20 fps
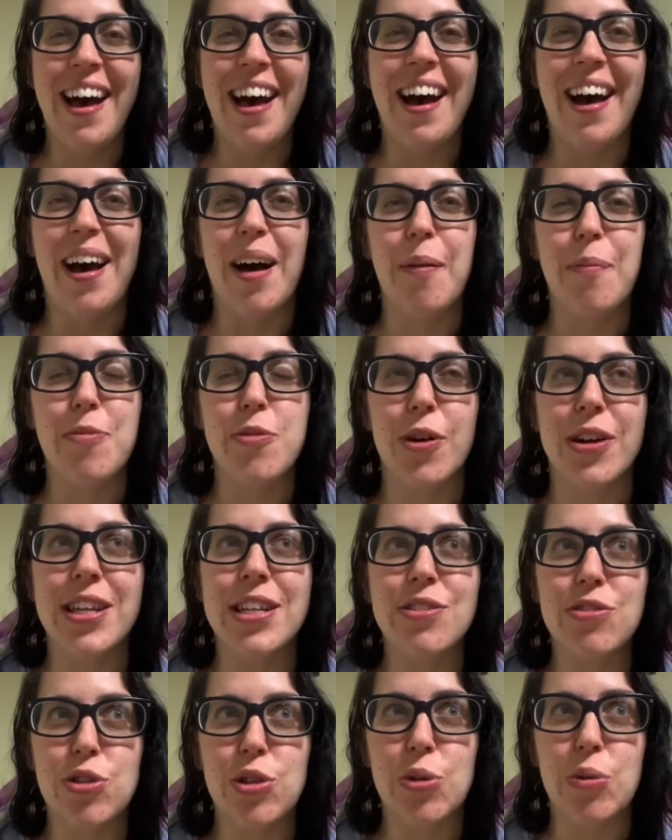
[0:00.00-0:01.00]
So I
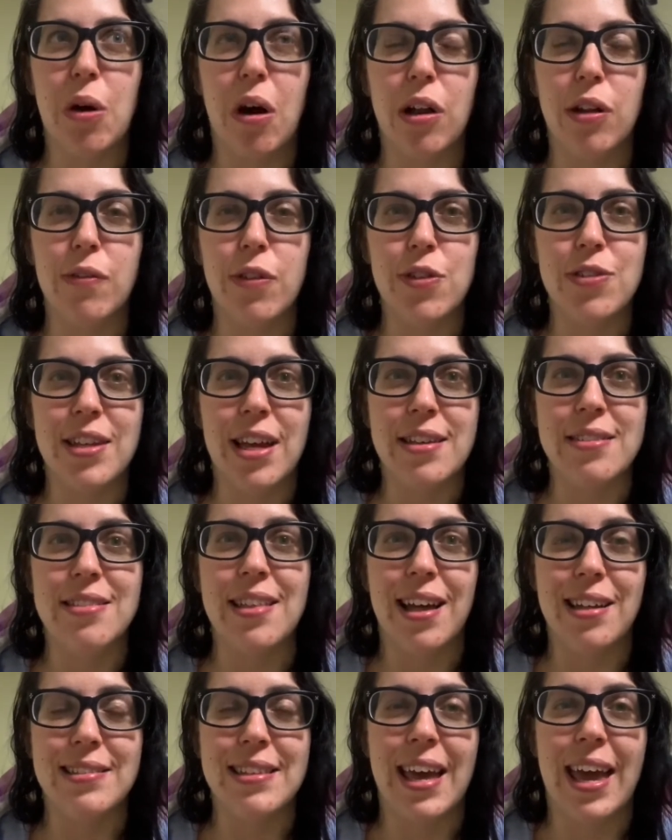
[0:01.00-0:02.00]
didn't do all of those tests
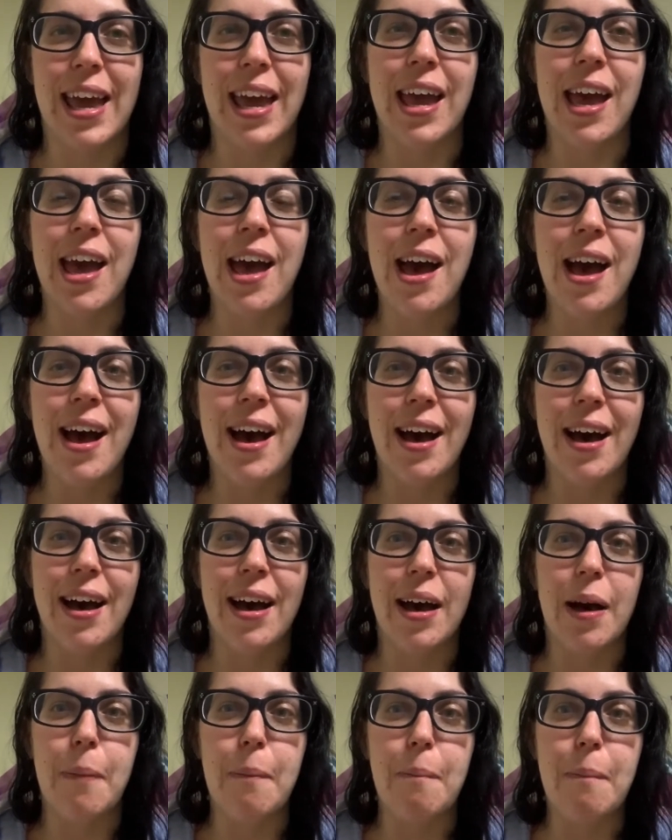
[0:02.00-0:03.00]
that day.
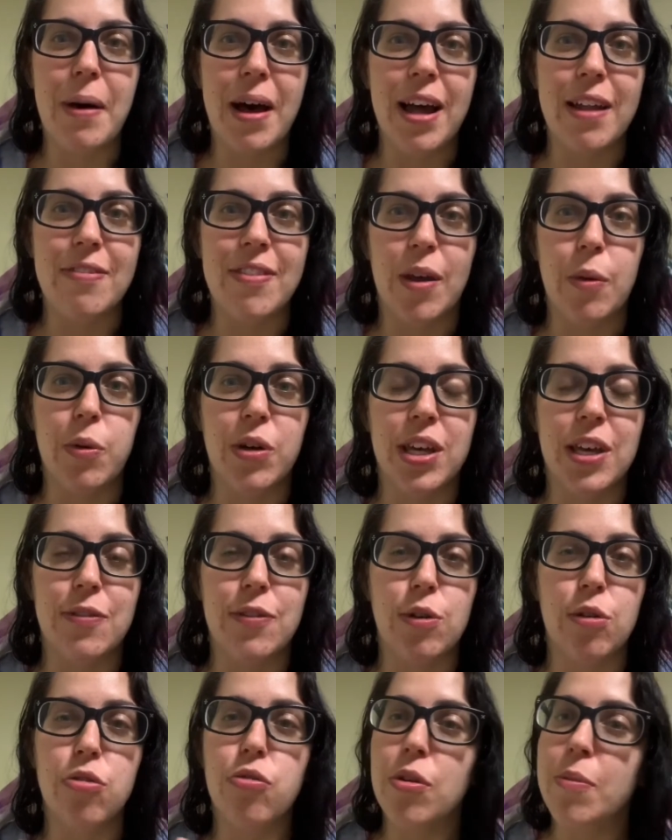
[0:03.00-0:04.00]
But they will give
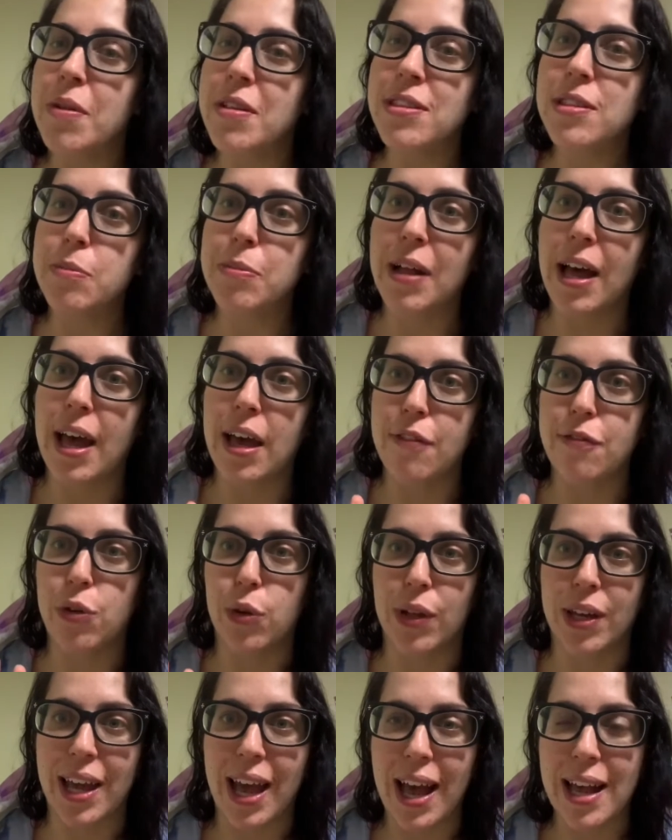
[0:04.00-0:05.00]
you 3 months supply of
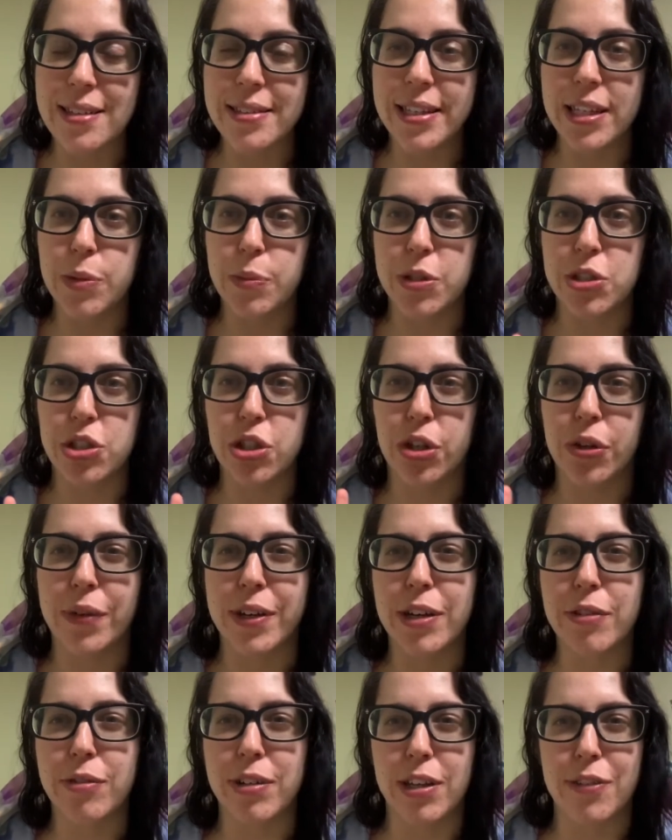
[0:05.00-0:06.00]
folic acid, which
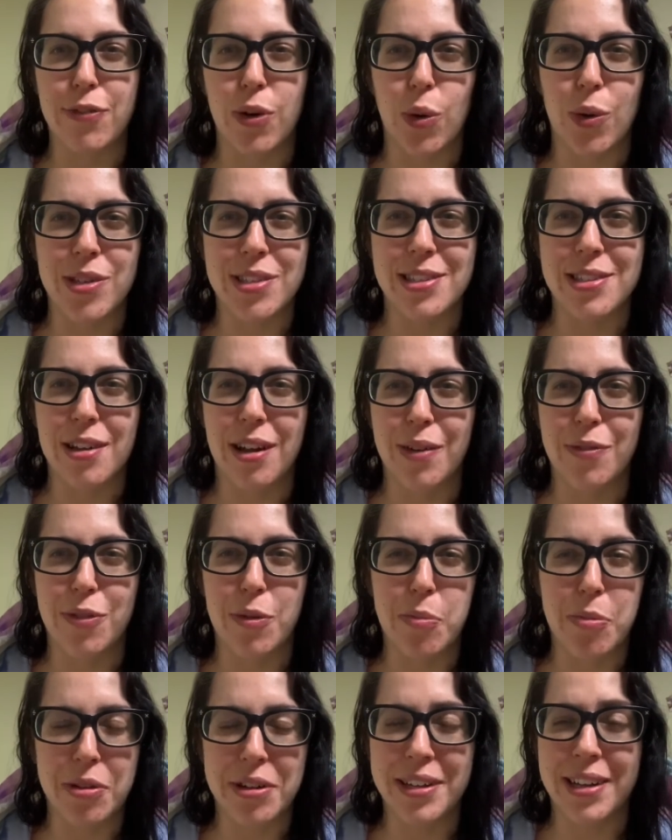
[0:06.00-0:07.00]
Korea really focuses on for
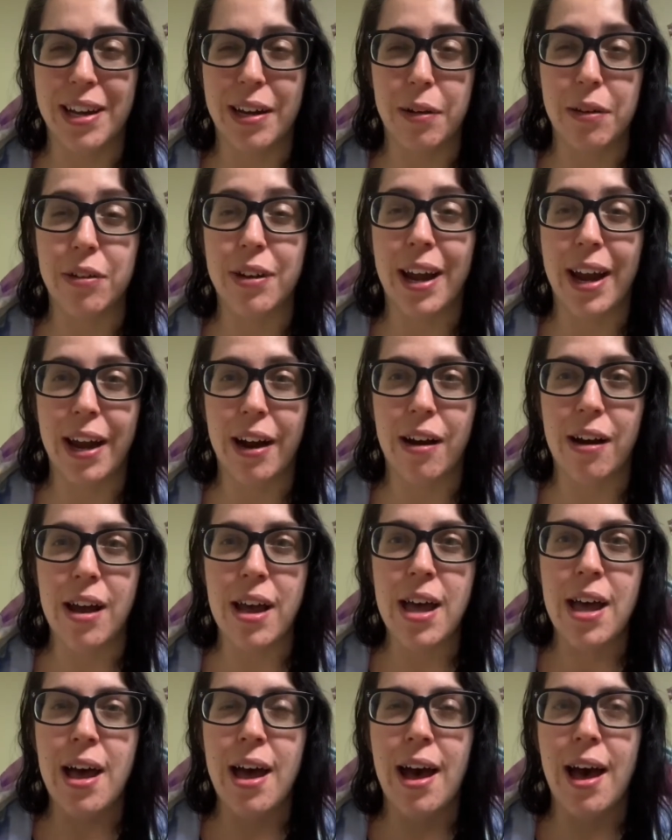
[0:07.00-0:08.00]
prenatal care.
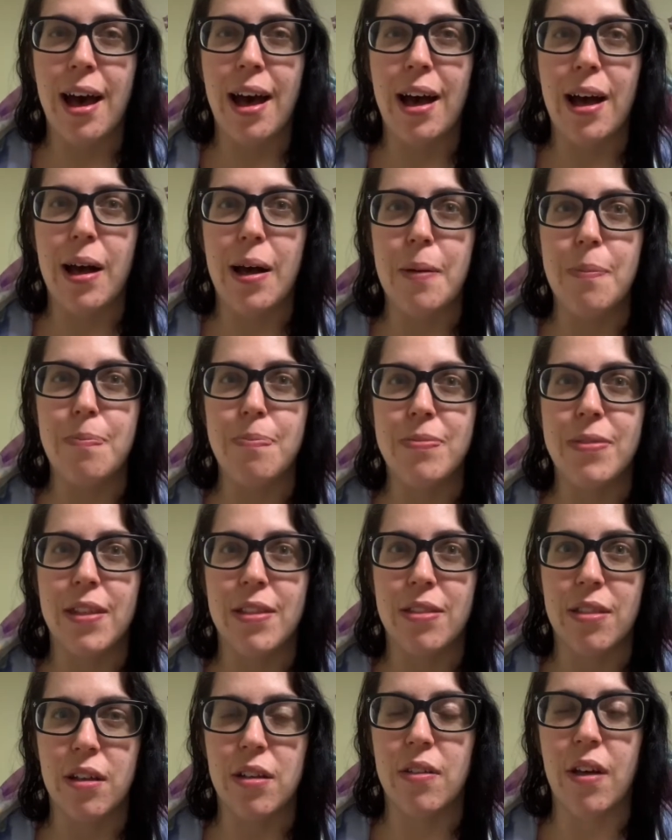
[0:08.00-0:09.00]

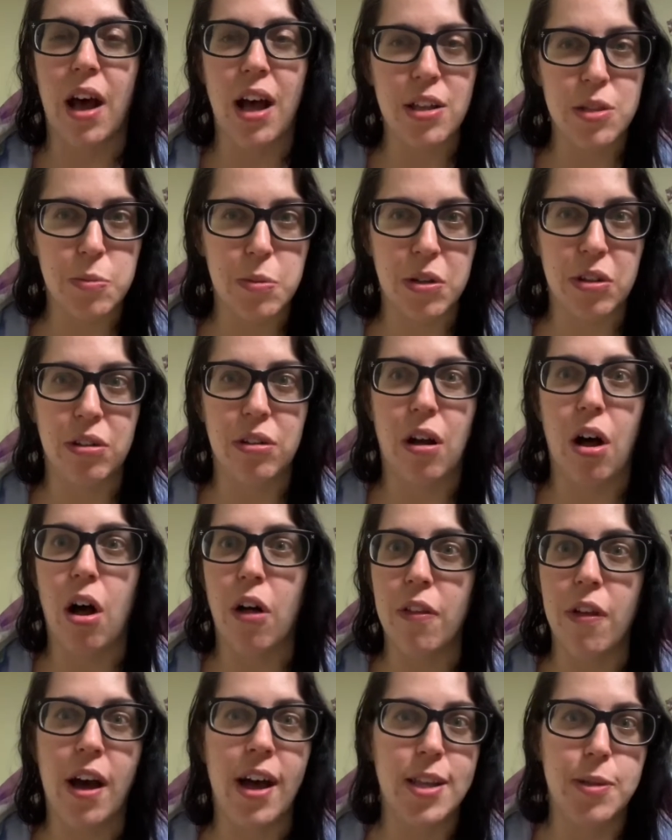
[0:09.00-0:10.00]
The hospital, all
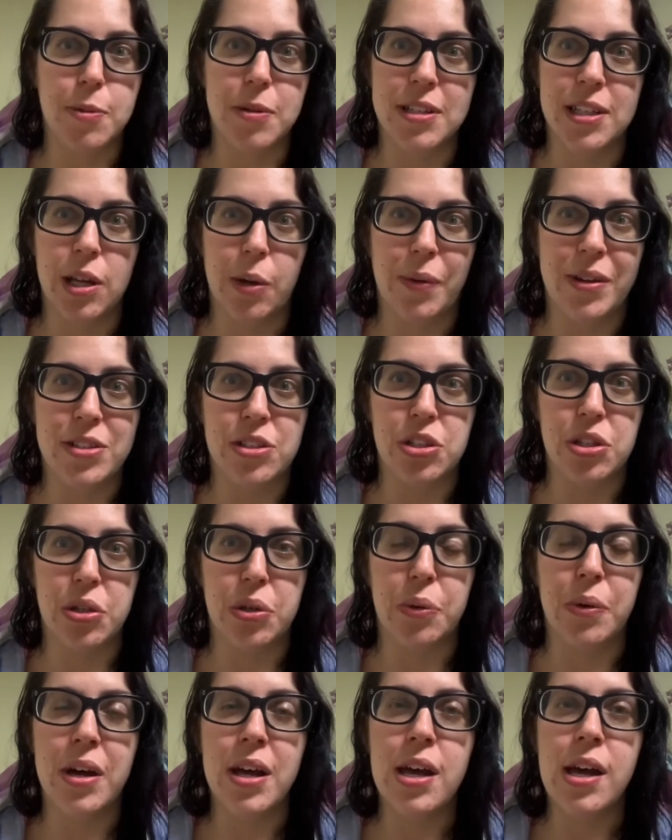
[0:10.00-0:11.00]
the hospitals I went
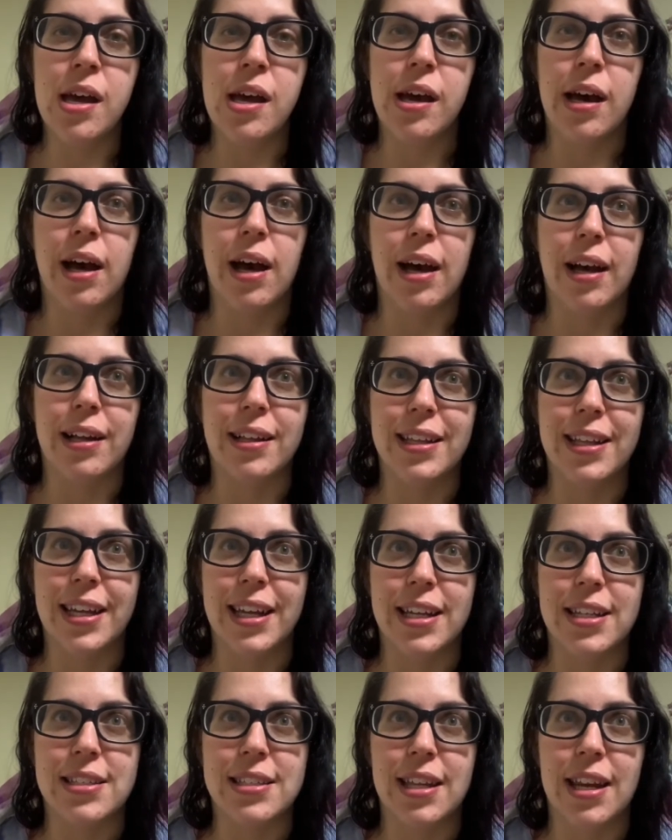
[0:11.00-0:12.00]
to,
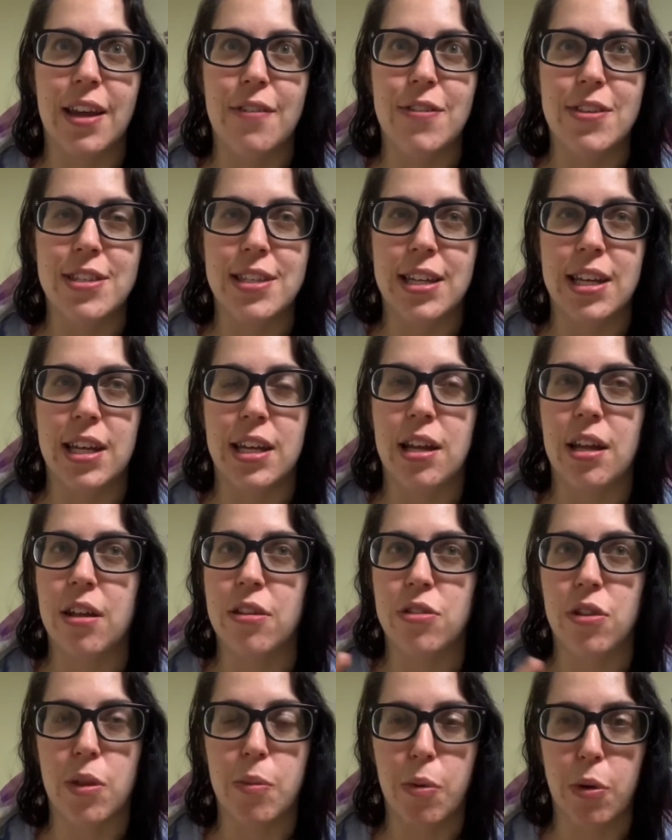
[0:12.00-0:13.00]
clinics that I visited,
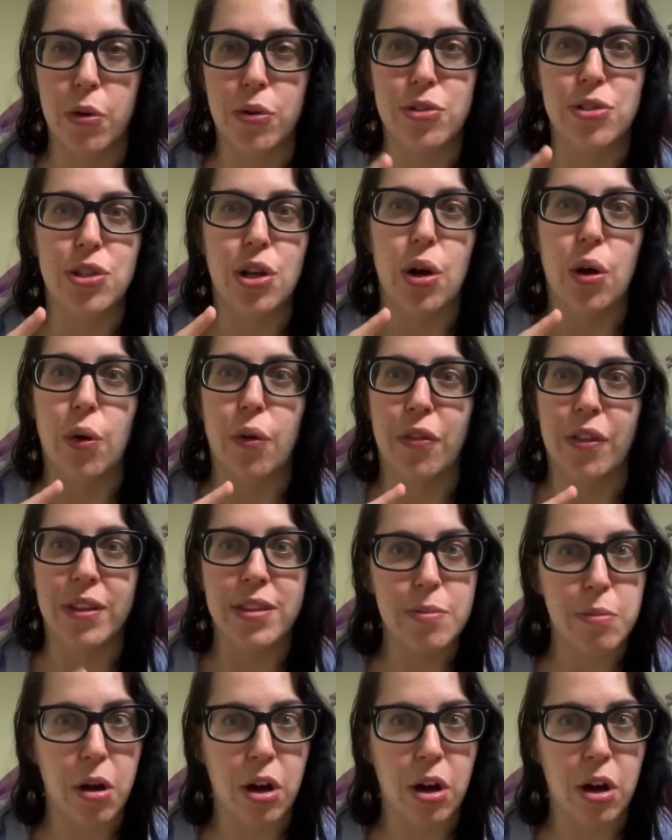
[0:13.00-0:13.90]
so the Bogunso, the small